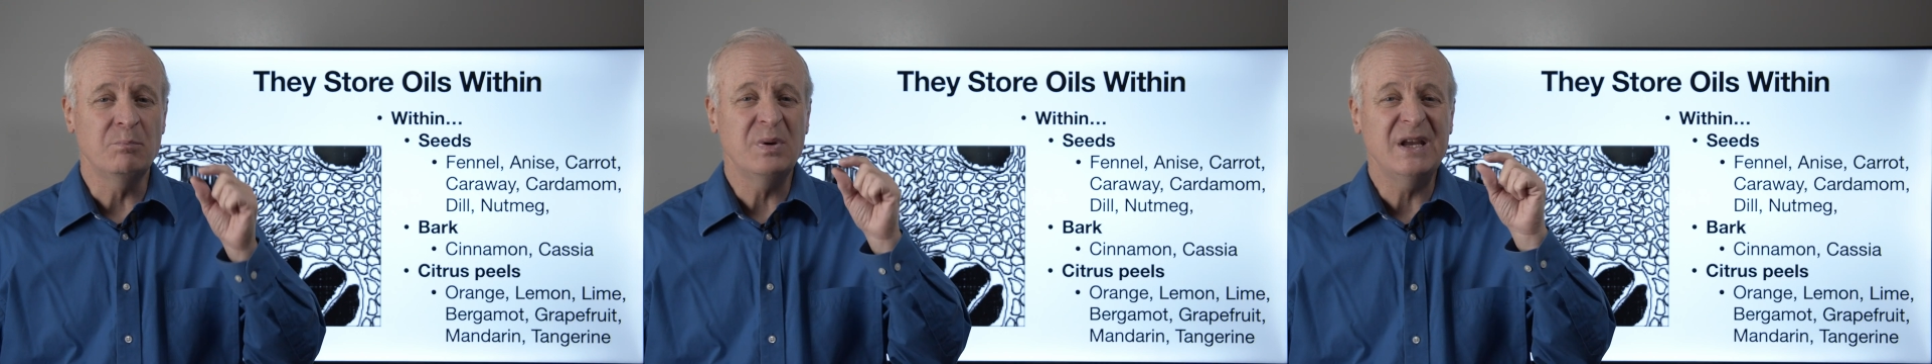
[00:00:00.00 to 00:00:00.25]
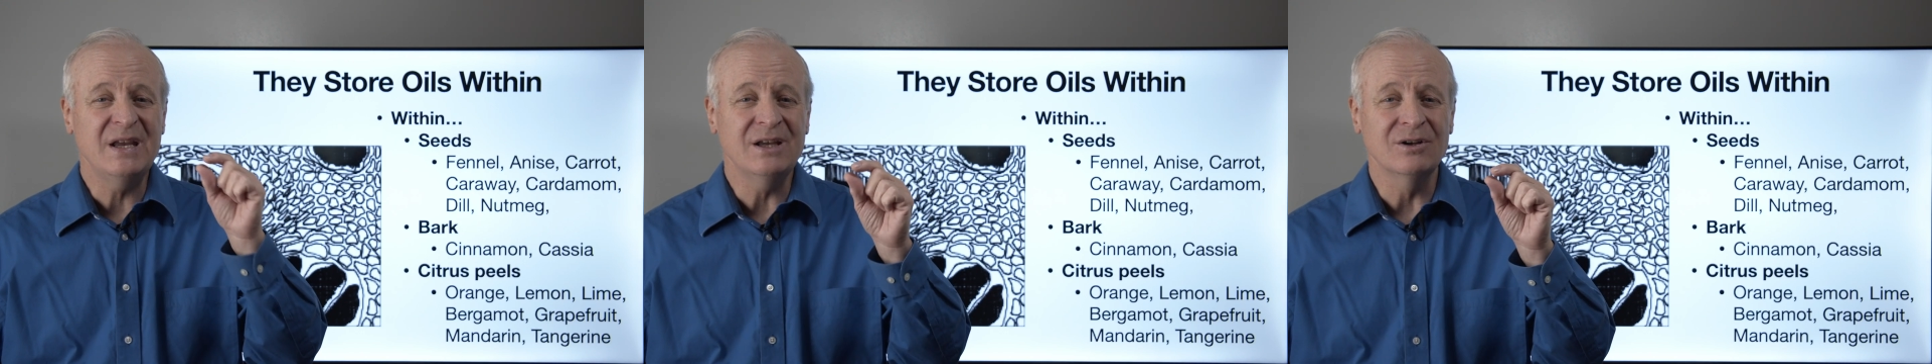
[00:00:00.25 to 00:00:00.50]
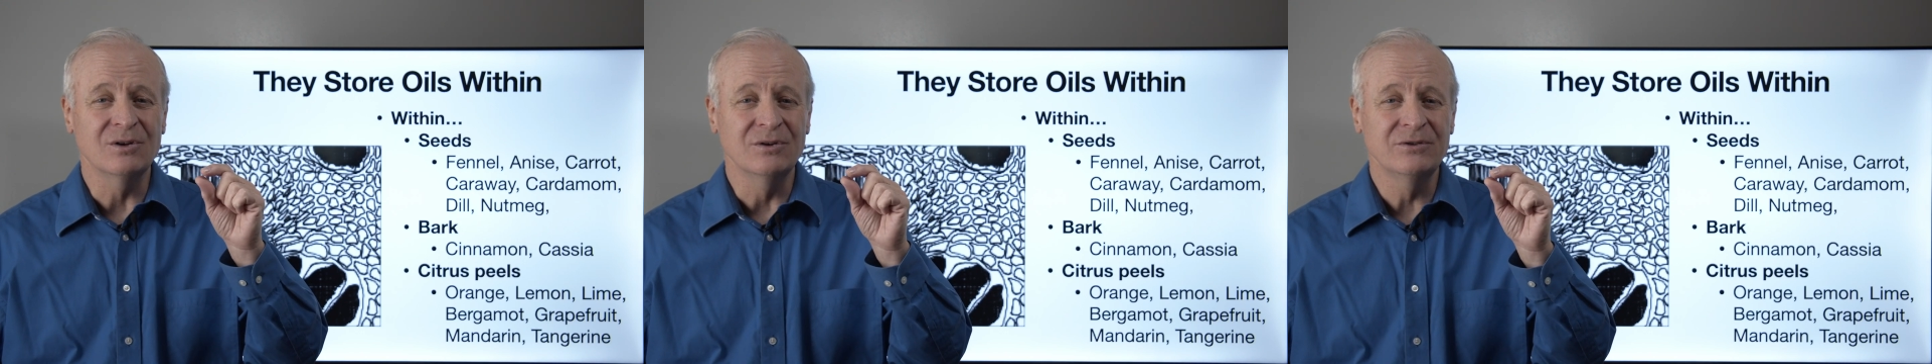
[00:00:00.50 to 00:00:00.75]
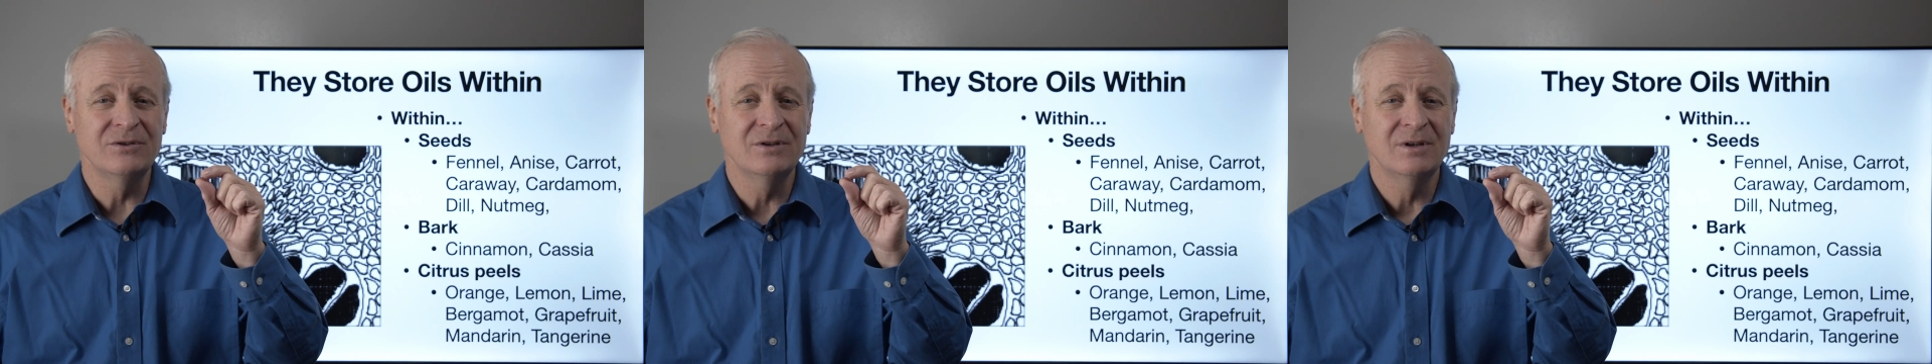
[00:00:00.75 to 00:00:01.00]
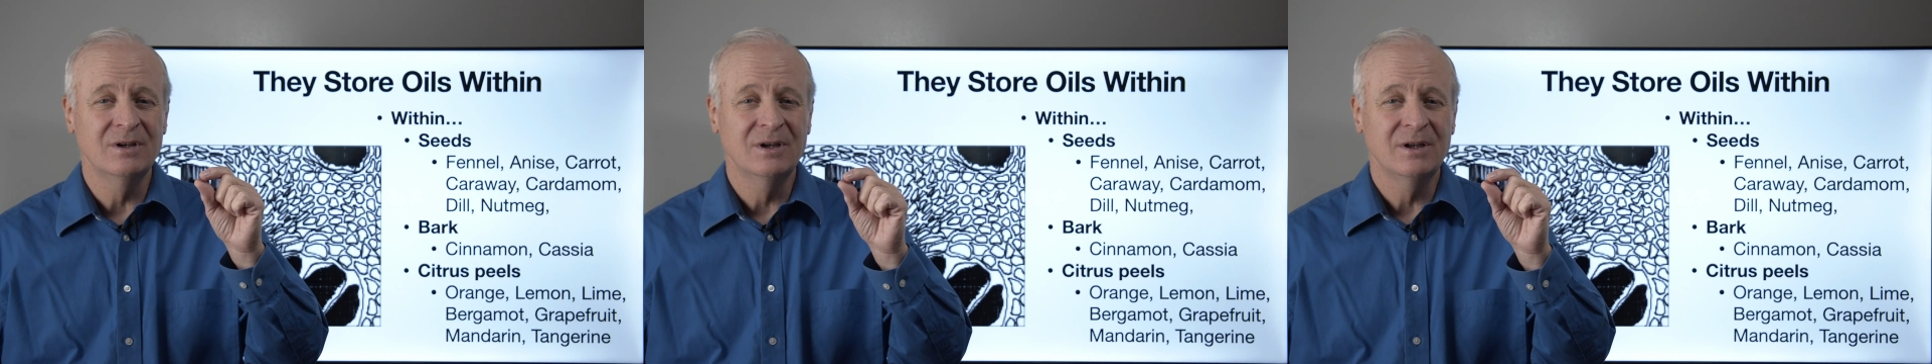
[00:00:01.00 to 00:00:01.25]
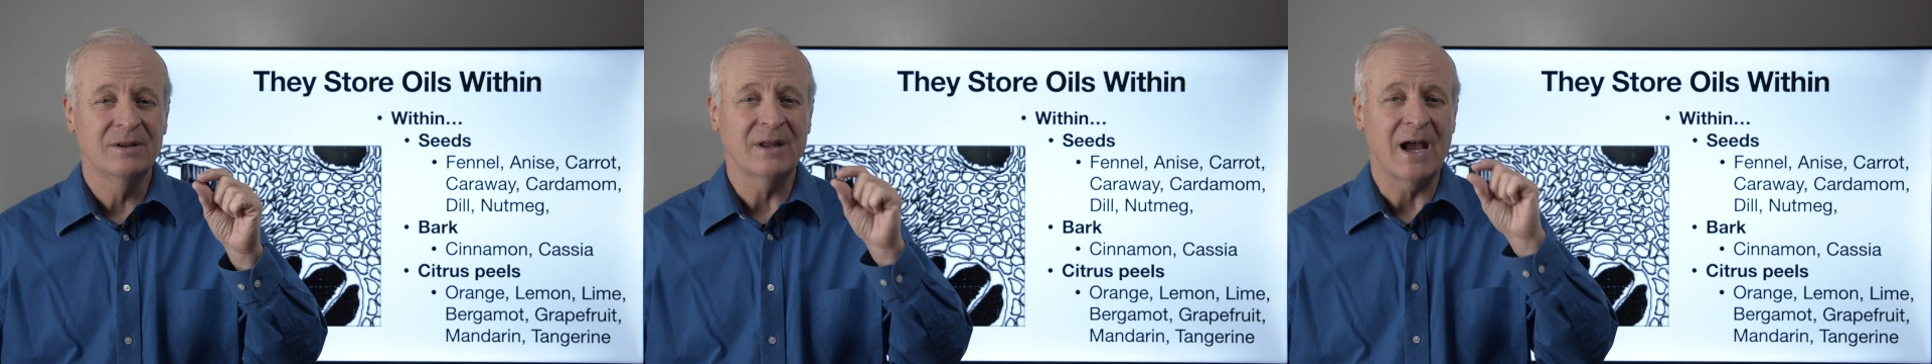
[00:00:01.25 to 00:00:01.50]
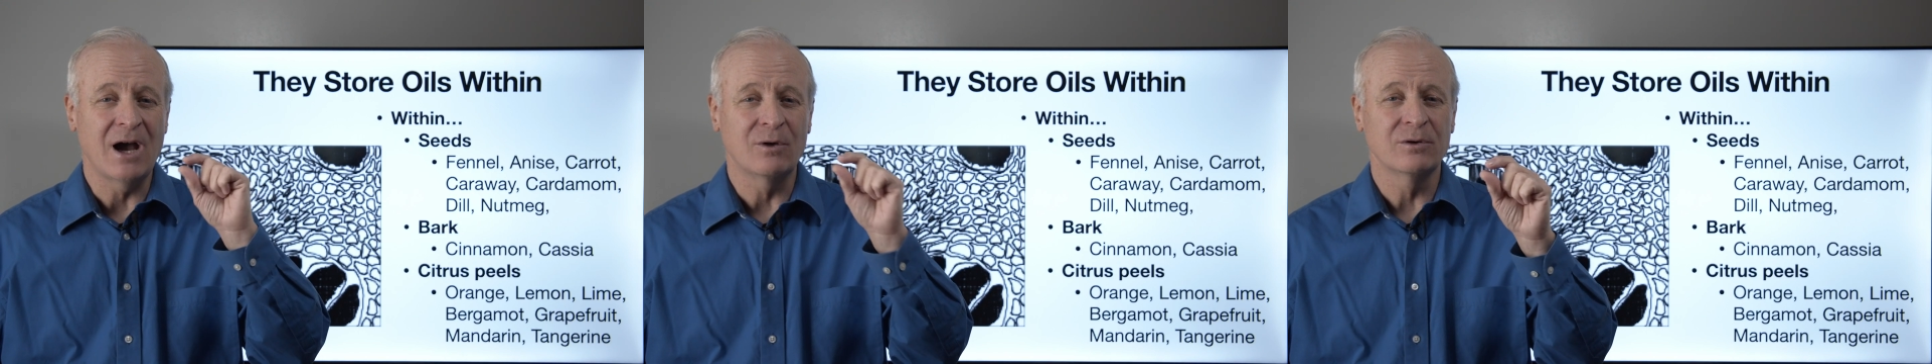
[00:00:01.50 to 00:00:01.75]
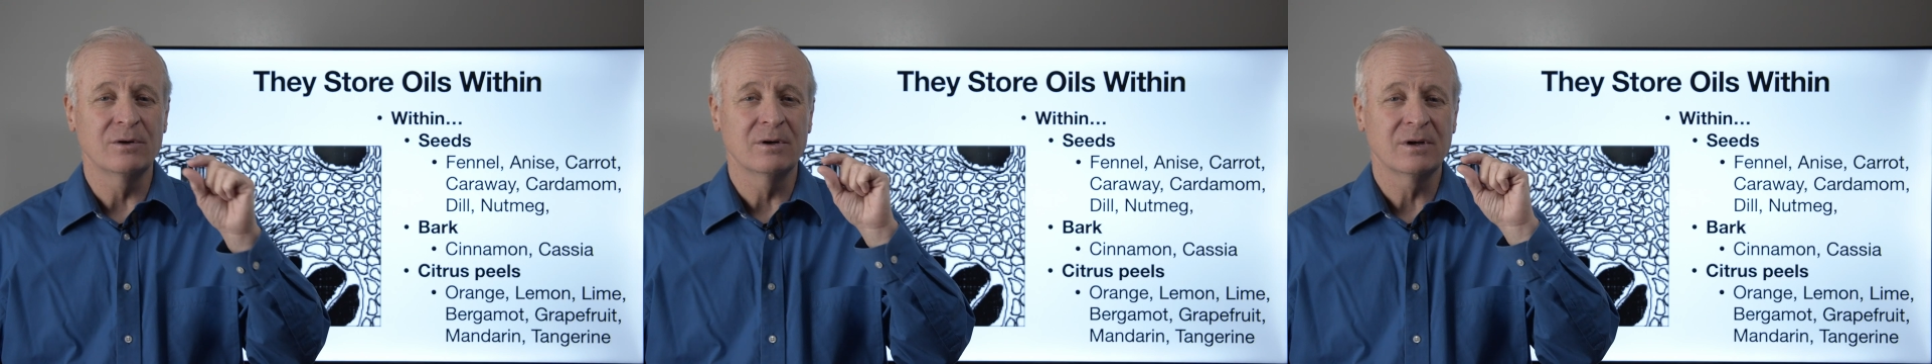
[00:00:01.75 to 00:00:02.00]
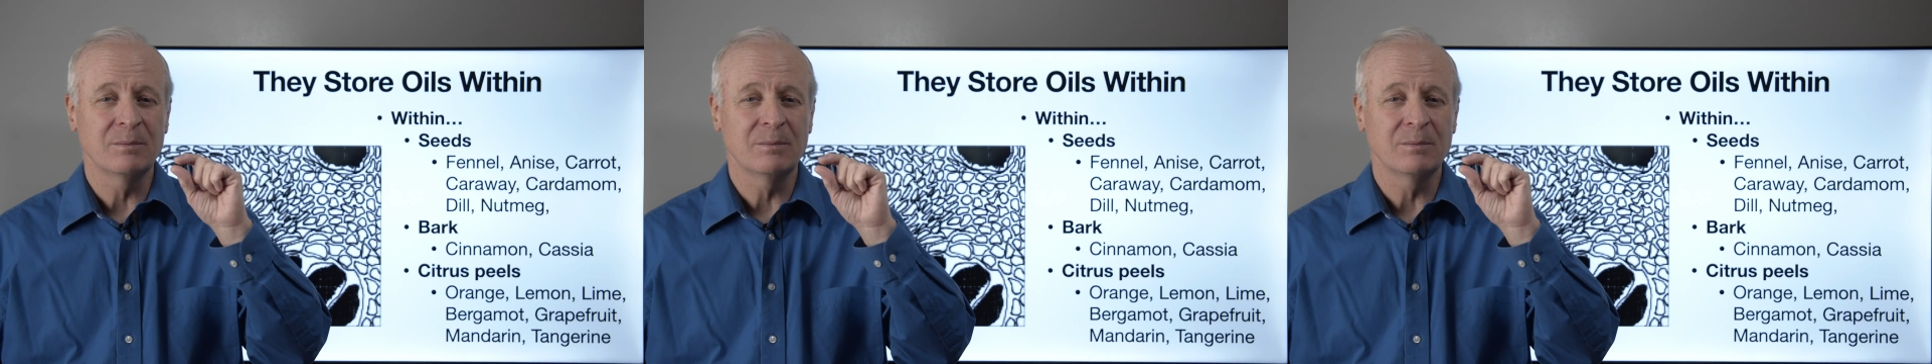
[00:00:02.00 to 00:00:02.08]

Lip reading: peels, the outer